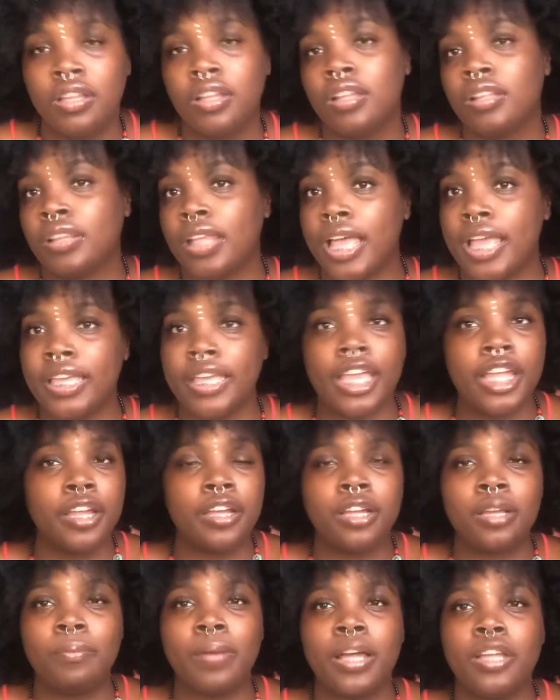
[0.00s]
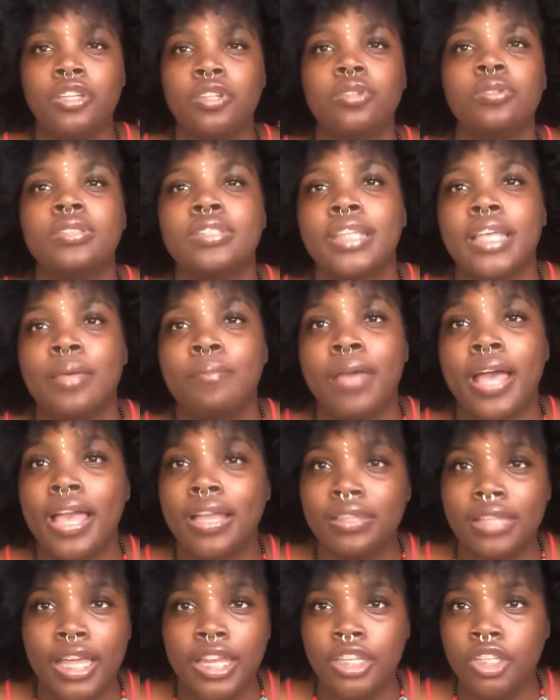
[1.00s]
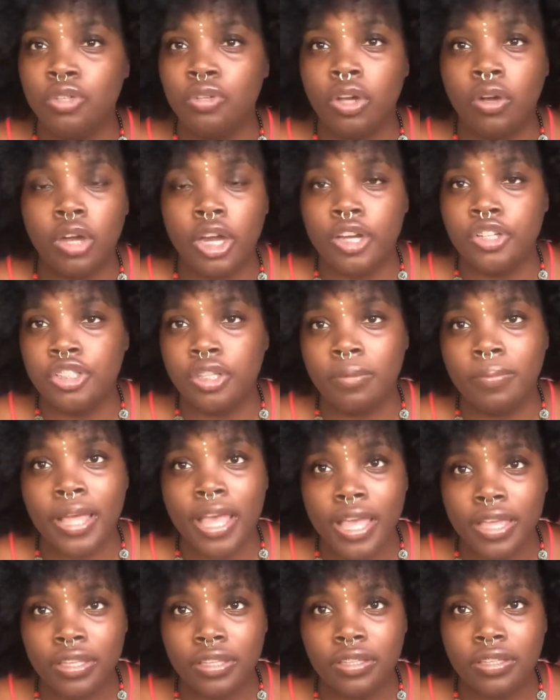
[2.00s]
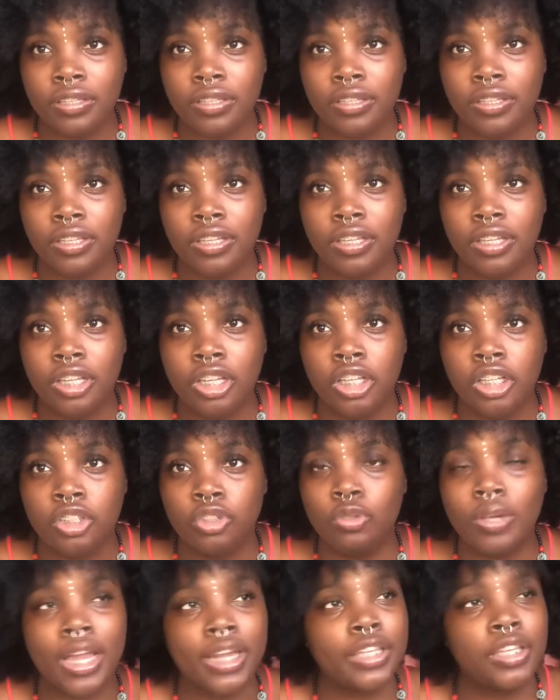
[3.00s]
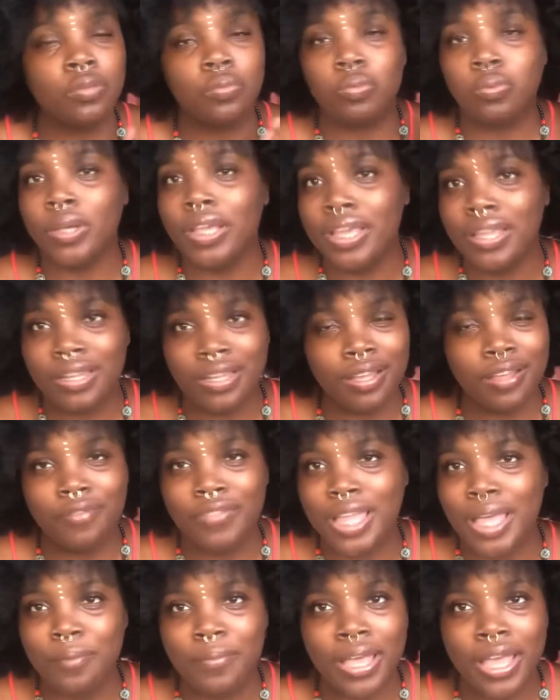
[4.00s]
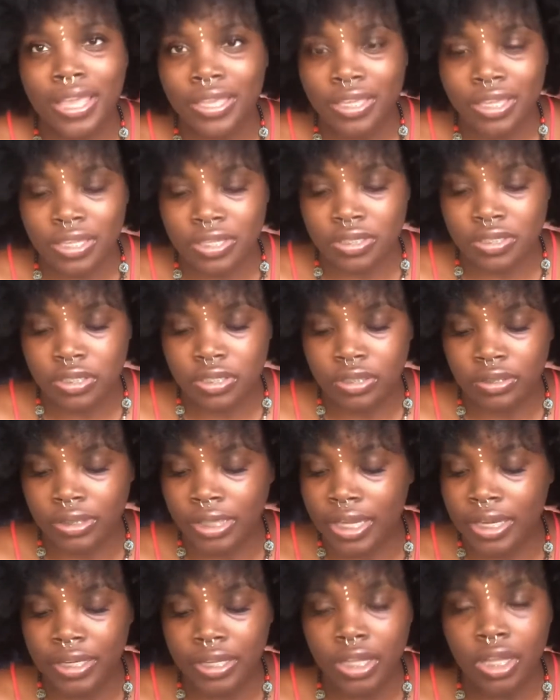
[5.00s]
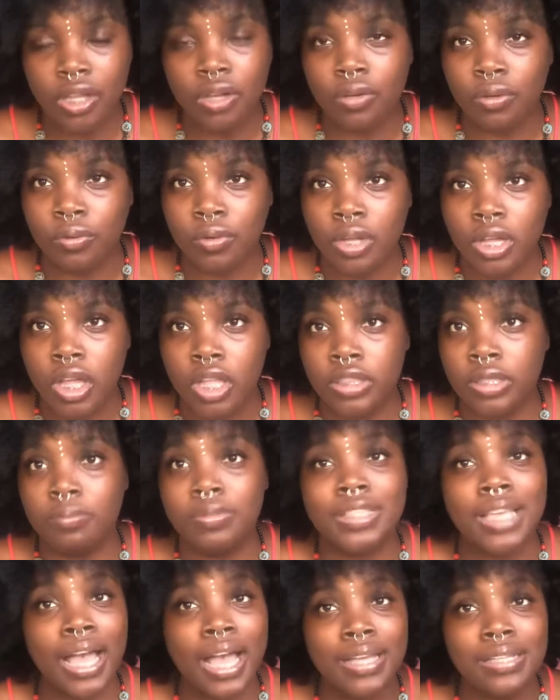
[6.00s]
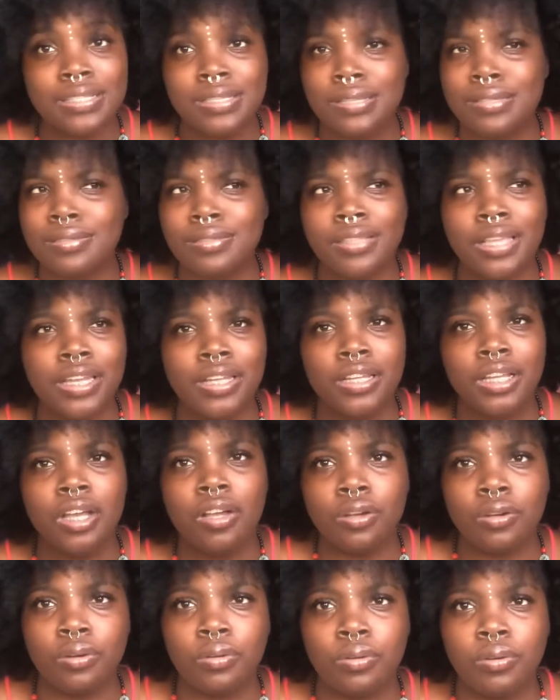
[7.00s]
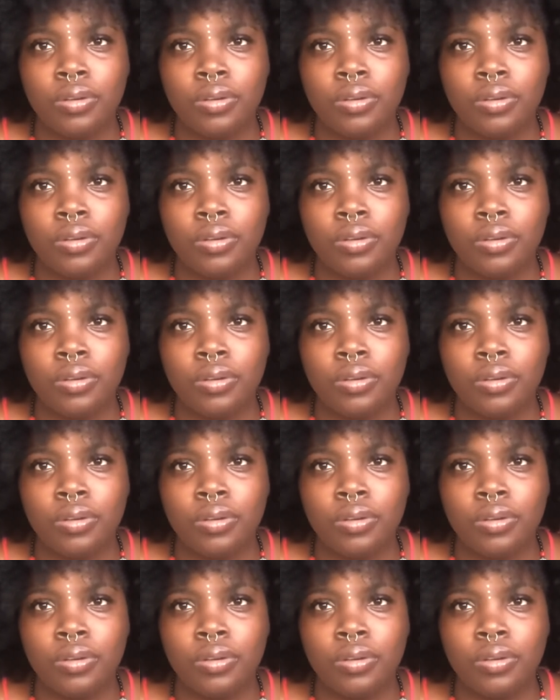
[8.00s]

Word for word: Like Erykah Badu said, bag lady, you're going to hurt your back. You got to get rid of that baggage. Let it go. Them toxins, let it go.